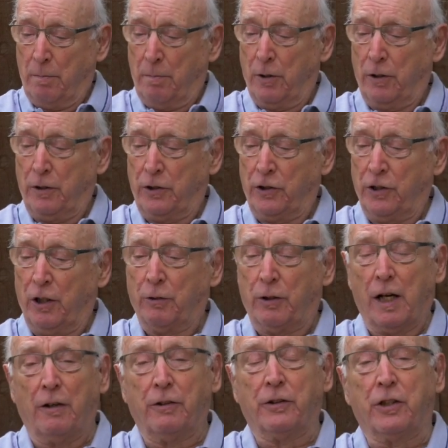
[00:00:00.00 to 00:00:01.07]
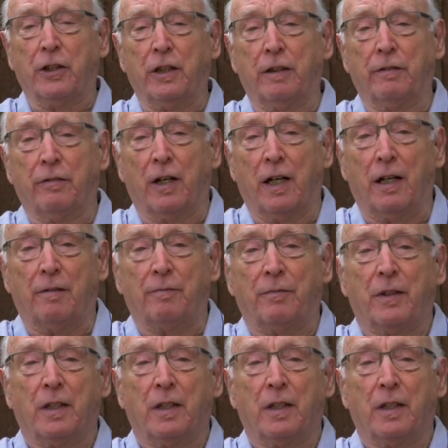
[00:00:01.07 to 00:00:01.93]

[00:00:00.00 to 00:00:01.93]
But there's no guarantee of that.